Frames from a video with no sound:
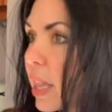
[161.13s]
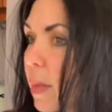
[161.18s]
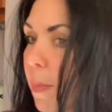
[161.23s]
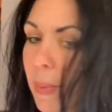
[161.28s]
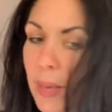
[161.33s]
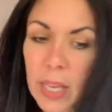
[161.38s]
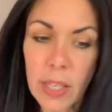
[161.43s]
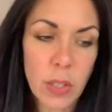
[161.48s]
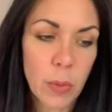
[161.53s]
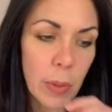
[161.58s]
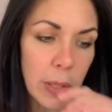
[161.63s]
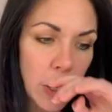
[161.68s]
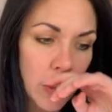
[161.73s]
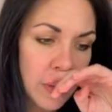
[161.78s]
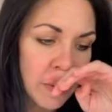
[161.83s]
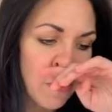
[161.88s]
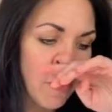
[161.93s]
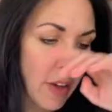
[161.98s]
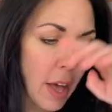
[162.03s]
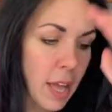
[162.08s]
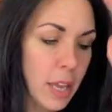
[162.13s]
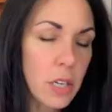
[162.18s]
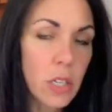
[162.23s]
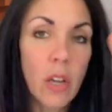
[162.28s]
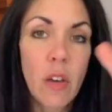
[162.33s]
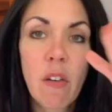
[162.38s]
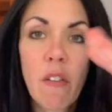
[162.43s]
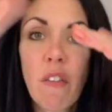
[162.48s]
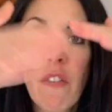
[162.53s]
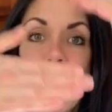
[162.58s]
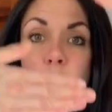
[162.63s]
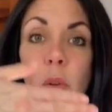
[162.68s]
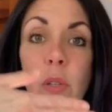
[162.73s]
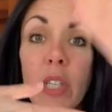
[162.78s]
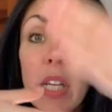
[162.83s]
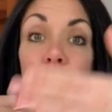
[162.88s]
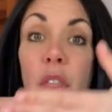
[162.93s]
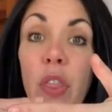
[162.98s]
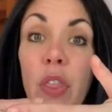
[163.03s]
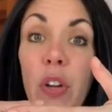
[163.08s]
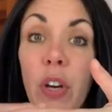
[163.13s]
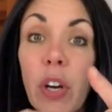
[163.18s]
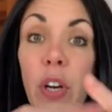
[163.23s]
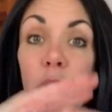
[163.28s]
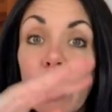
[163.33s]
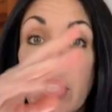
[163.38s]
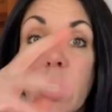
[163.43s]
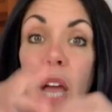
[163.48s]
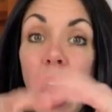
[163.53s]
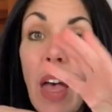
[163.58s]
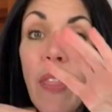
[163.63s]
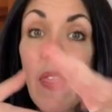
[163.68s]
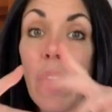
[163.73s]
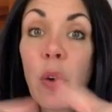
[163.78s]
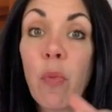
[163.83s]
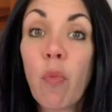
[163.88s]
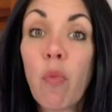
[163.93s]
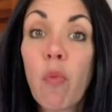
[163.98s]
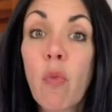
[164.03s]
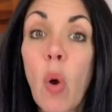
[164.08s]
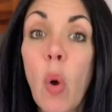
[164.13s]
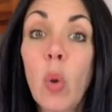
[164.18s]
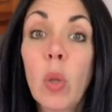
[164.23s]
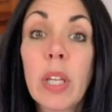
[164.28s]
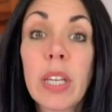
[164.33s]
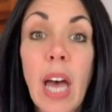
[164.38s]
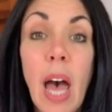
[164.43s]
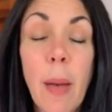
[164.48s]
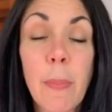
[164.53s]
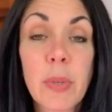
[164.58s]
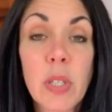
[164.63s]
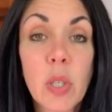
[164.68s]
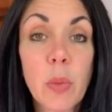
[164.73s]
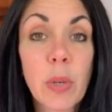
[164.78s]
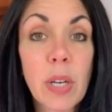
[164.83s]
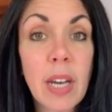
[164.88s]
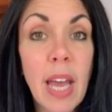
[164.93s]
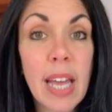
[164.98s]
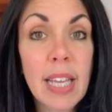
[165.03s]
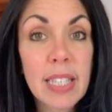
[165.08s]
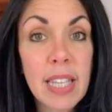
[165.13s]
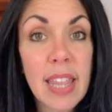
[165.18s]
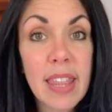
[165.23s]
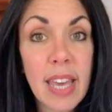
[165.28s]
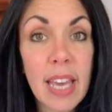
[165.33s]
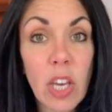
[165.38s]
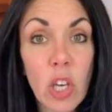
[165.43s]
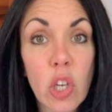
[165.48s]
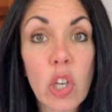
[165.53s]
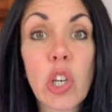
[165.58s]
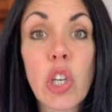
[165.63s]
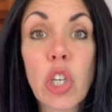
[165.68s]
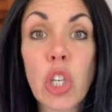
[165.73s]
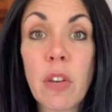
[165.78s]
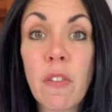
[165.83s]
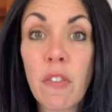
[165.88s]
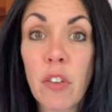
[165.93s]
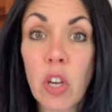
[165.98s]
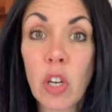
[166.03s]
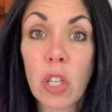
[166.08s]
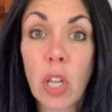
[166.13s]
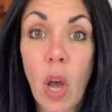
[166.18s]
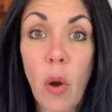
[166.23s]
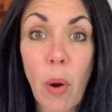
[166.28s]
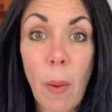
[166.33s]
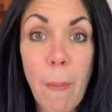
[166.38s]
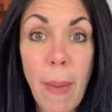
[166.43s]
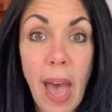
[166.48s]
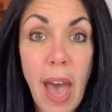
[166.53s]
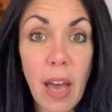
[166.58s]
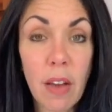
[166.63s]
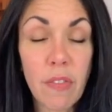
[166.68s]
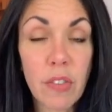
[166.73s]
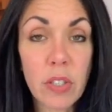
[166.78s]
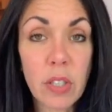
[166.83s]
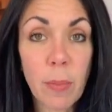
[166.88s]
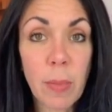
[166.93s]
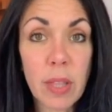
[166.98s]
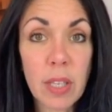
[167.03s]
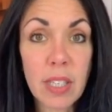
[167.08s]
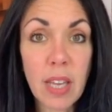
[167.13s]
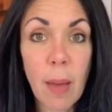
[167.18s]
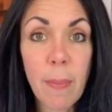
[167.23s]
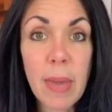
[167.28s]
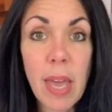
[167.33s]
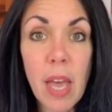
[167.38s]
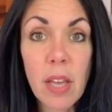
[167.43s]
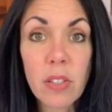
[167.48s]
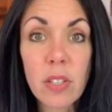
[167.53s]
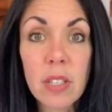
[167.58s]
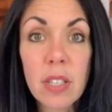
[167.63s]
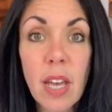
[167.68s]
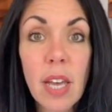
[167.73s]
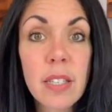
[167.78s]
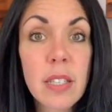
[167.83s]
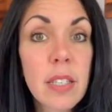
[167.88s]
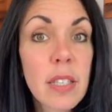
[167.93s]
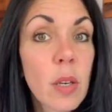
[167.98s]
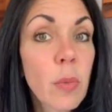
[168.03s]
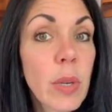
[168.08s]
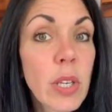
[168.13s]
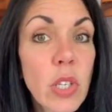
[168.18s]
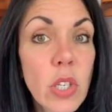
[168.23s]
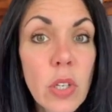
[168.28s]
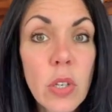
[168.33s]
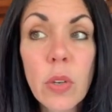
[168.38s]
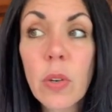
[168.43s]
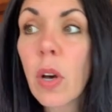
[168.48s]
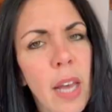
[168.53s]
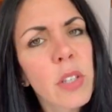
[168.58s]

the biggest one you can find, fold it in thirds, and then roll it up. So you want a nice thick cushion for your lower back for some of the tummy exercises that we do.